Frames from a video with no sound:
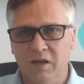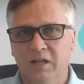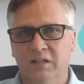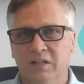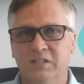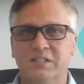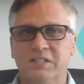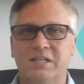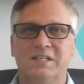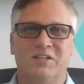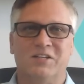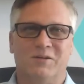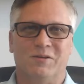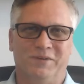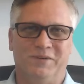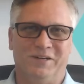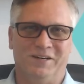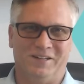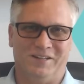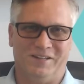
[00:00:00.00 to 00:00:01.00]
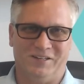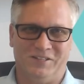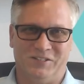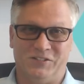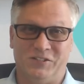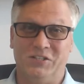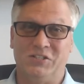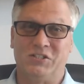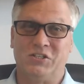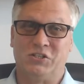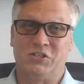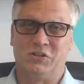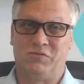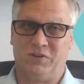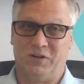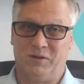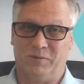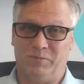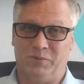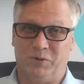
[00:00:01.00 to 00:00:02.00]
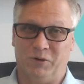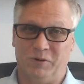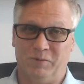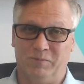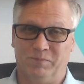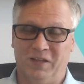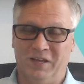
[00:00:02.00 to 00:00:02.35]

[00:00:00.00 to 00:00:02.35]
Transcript: Let's get to the meat of this. This is the fun part